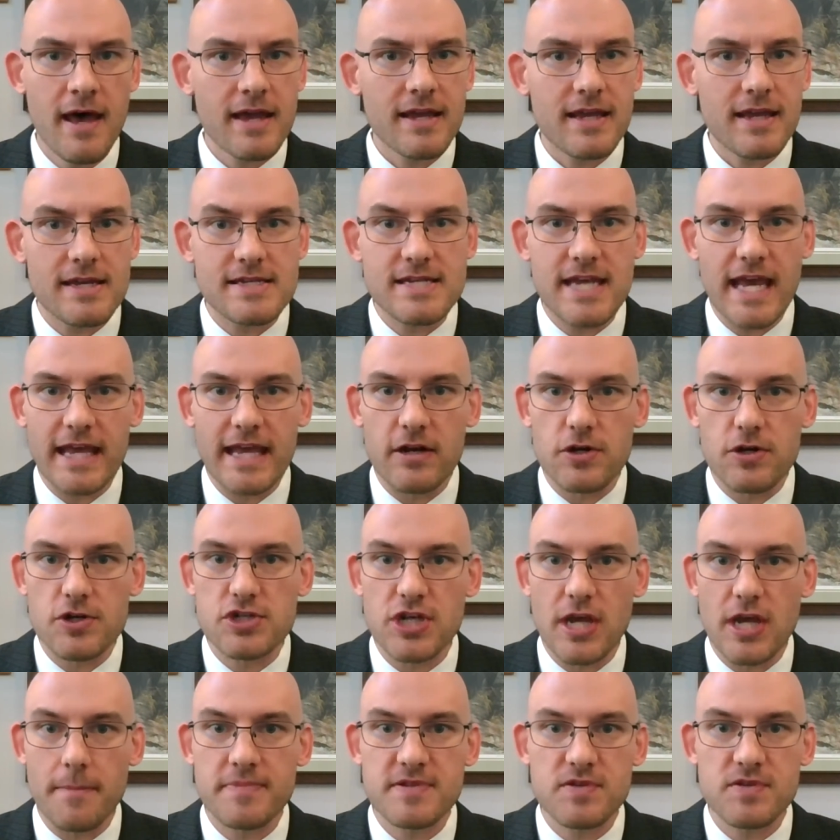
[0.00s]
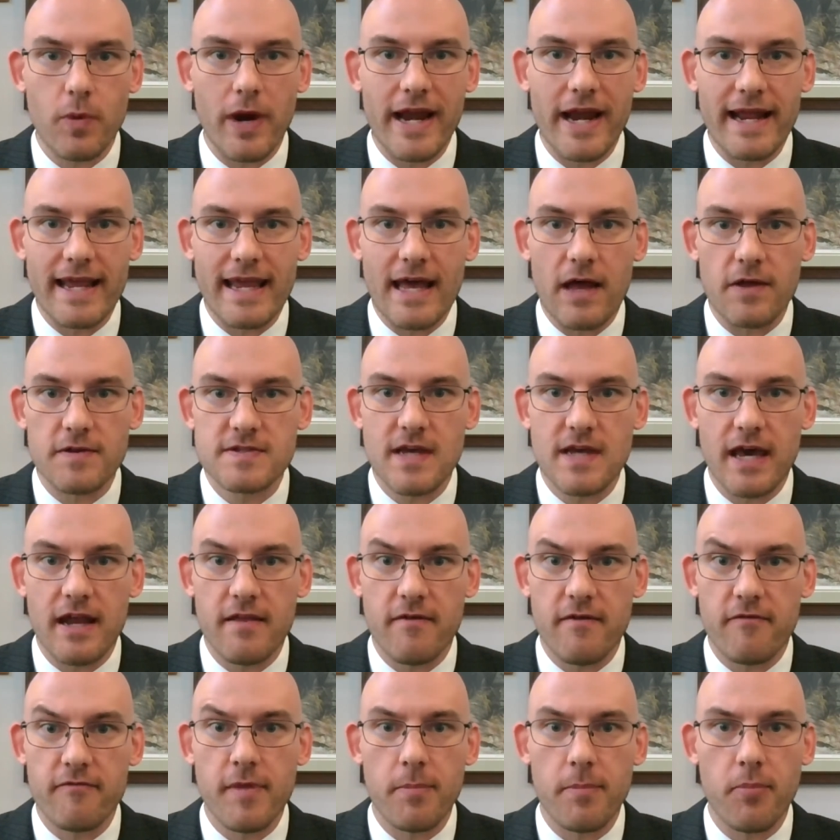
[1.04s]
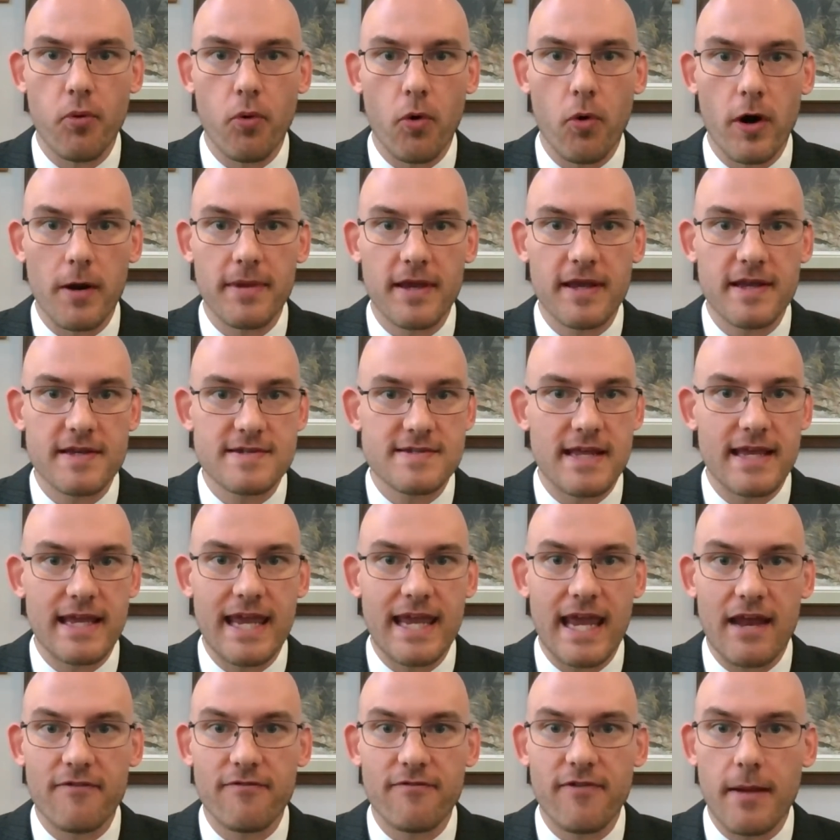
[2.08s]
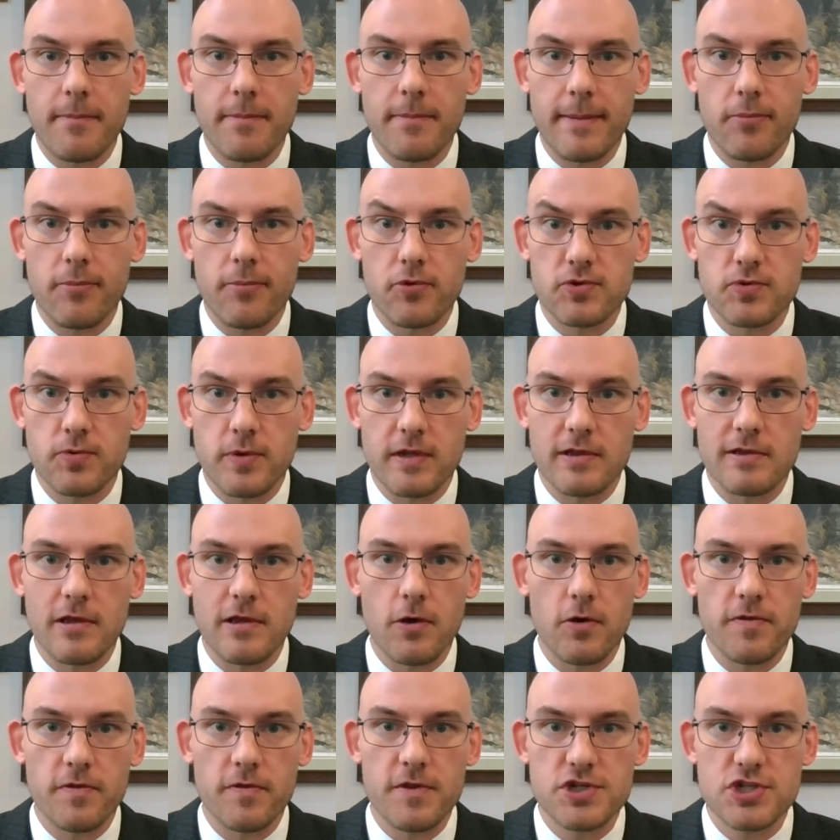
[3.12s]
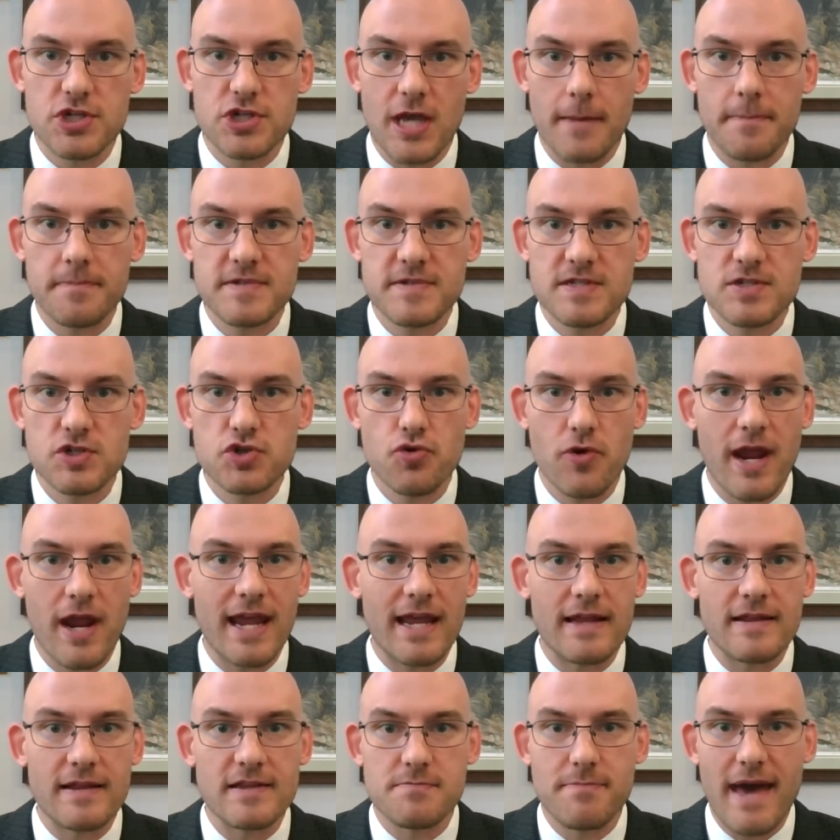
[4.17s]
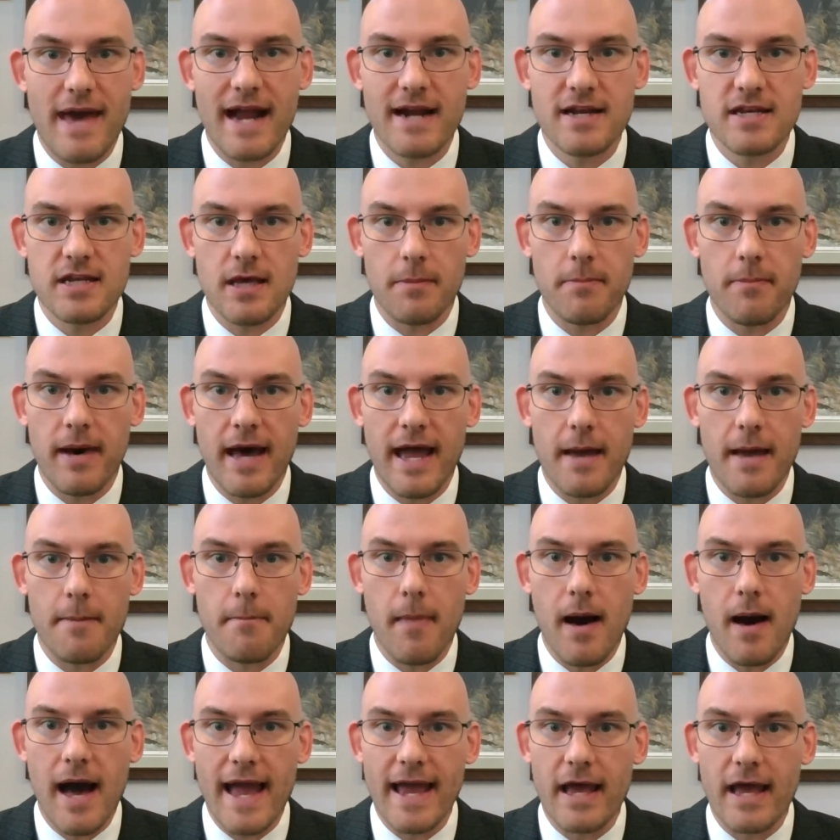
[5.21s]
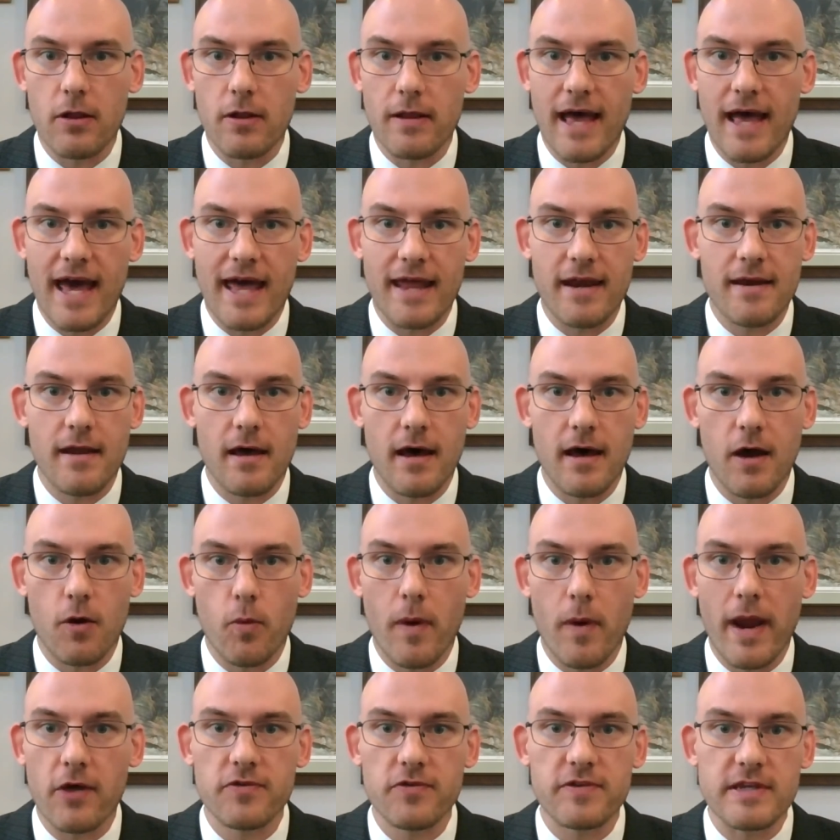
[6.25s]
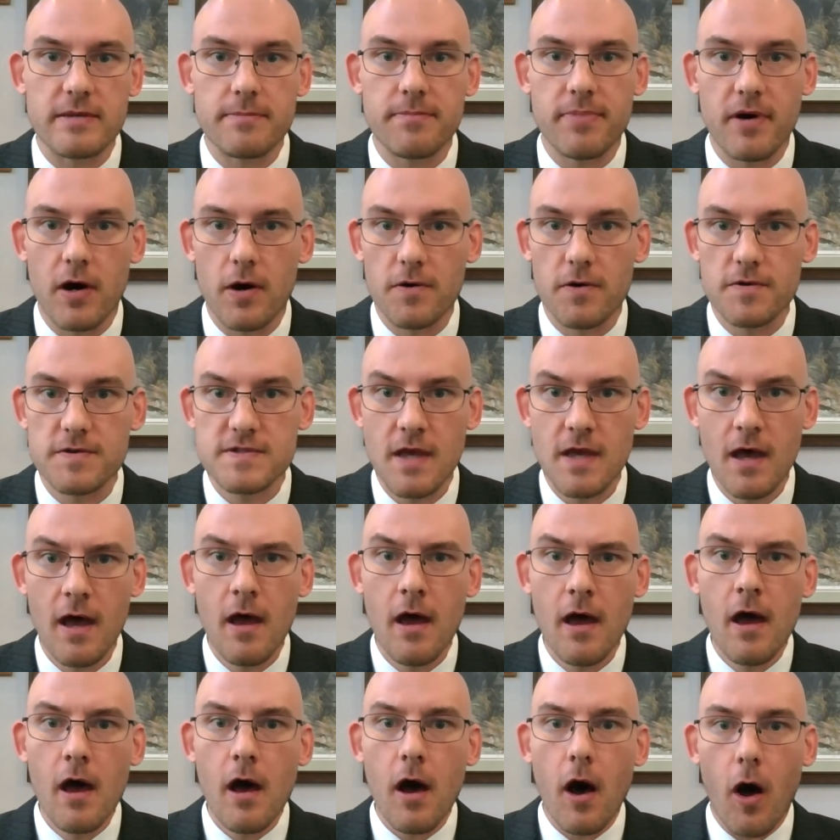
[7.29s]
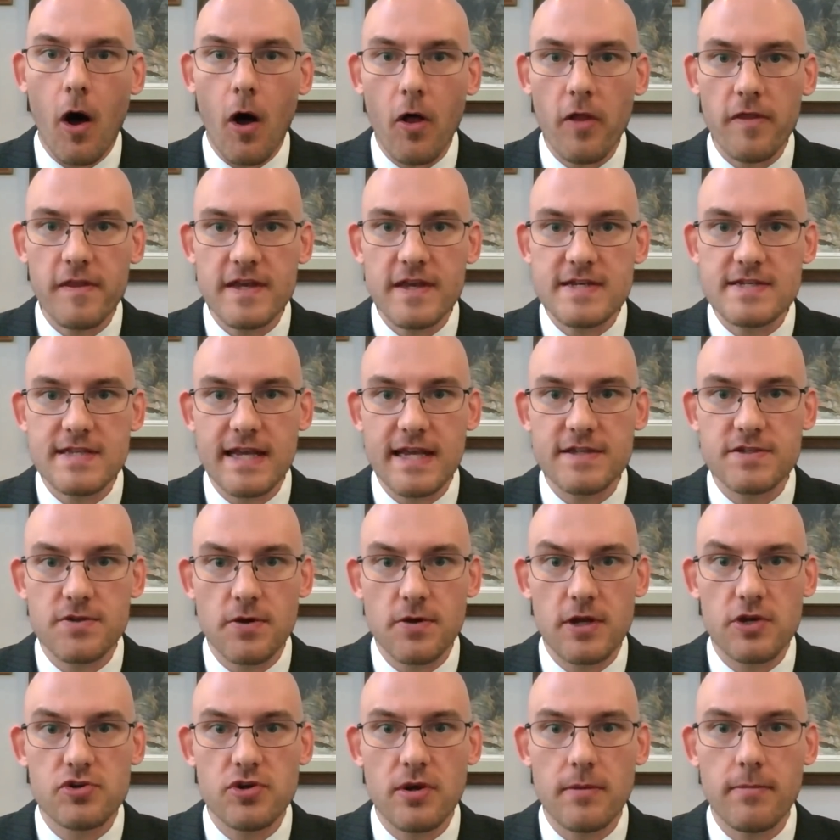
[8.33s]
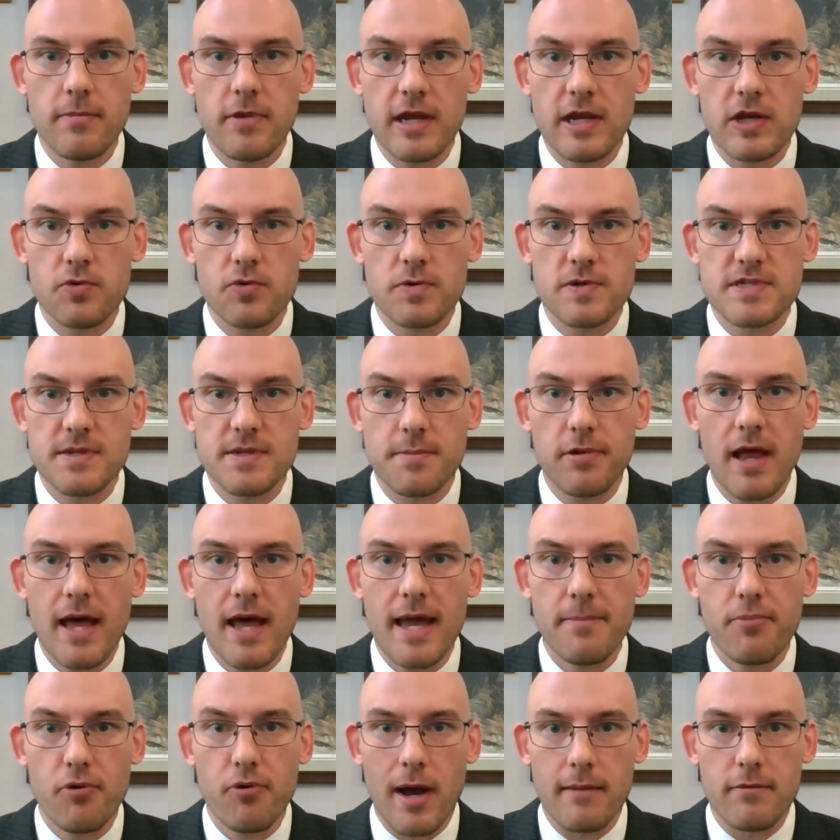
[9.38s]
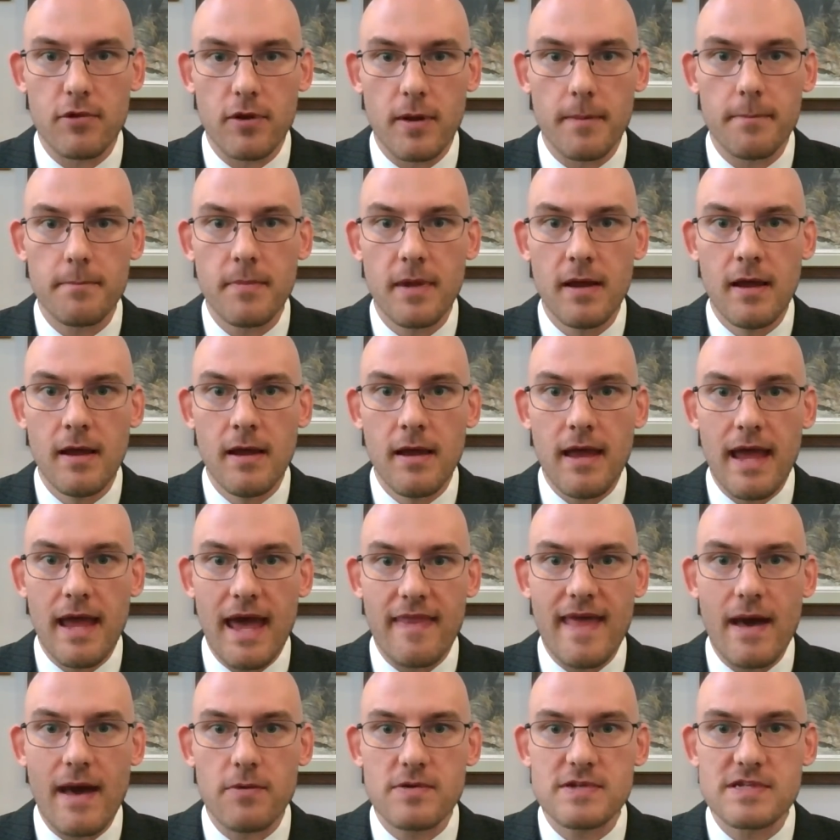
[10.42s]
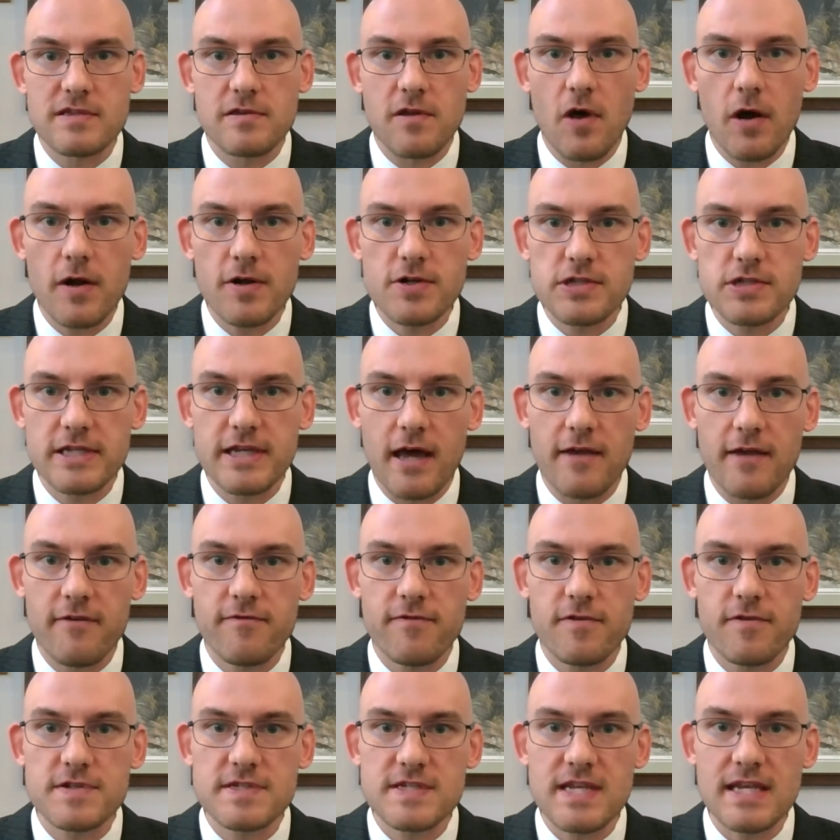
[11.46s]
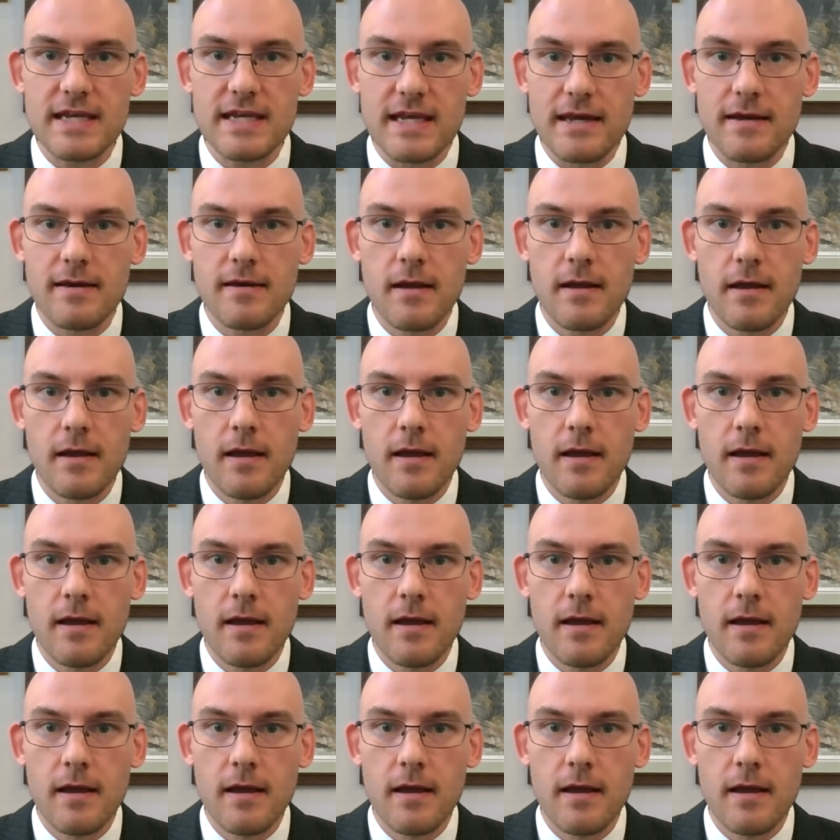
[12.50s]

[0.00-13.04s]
Container ships waiting outside of the port because they can't find people to unload the ships. Trains backed up by a mile at rail depots. All these things are contributing to a supply problem, and that was largely unforeseen.